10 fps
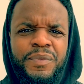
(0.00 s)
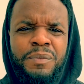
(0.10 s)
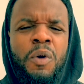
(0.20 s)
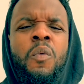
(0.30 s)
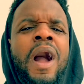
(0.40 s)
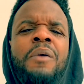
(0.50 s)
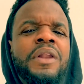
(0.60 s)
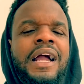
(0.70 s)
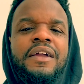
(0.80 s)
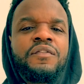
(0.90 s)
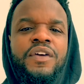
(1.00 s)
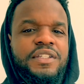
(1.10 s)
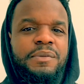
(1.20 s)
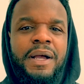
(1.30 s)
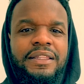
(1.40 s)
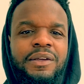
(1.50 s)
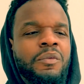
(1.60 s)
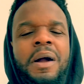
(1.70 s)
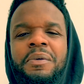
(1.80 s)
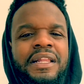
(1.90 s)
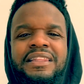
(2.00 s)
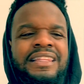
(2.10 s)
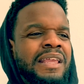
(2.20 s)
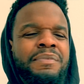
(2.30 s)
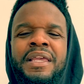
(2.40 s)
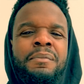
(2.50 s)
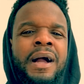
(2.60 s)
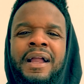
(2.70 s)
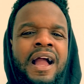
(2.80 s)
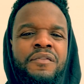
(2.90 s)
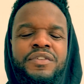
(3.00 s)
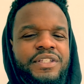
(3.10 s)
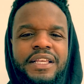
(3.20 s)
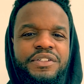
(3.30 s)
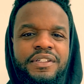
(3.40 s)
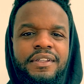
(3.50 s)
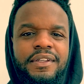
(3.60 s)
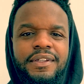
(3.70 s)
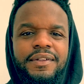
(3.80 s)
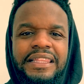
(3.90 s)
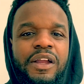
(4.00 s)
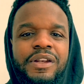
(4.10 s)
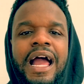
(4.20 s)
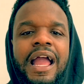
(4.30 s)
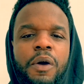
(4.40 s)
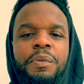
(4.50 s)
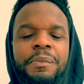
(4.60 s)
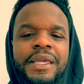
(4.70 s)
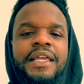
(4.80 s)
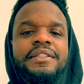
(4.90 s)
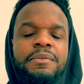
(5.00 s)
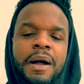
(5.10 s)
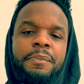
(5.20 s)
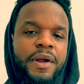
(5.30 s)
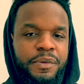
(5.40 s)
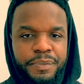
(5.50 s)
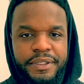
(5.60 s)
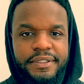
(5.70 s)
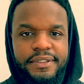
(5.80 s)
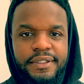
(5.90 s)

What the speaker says: But why would I converse about them? Why would they be in my conversation? They're not helping me get to my purpose.